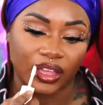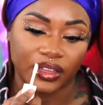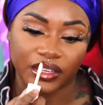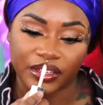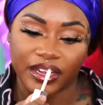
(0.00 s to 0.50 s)

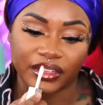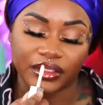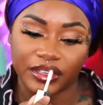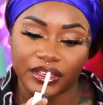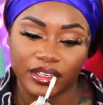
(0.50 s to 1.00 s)
Like not
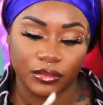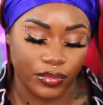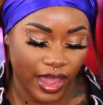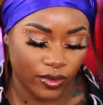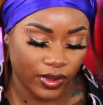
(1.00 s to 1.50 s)
thick in a
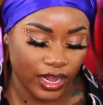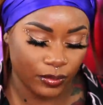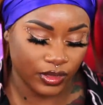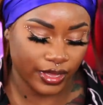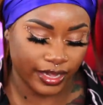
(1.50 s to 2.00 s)
bad way,
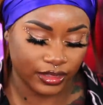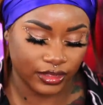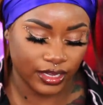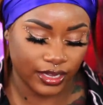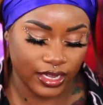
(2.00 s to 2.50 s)
but like
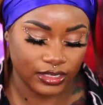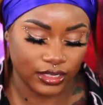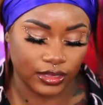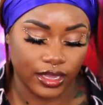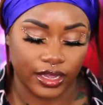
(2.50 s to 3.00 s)
thick as
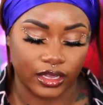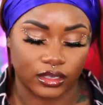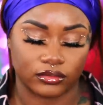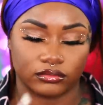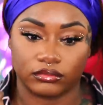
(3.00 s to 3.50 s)
in like
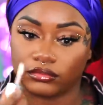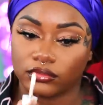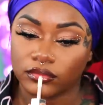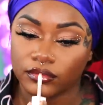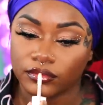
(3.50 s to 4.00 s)

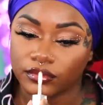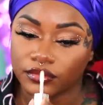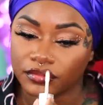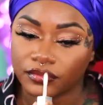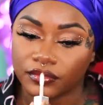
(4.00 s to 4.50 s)

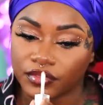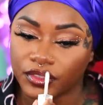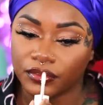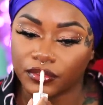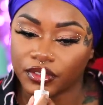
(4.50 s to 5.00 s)

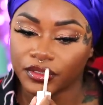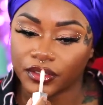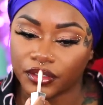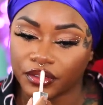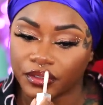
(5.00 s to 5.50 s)
you're really
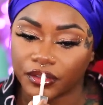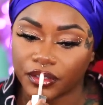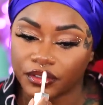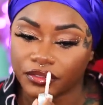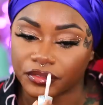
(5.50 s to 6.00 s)
getting
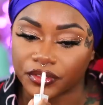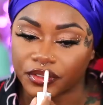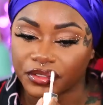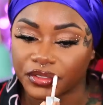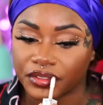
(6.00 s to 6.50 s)
gloss from
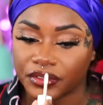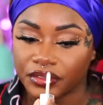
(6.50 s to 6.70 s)
this.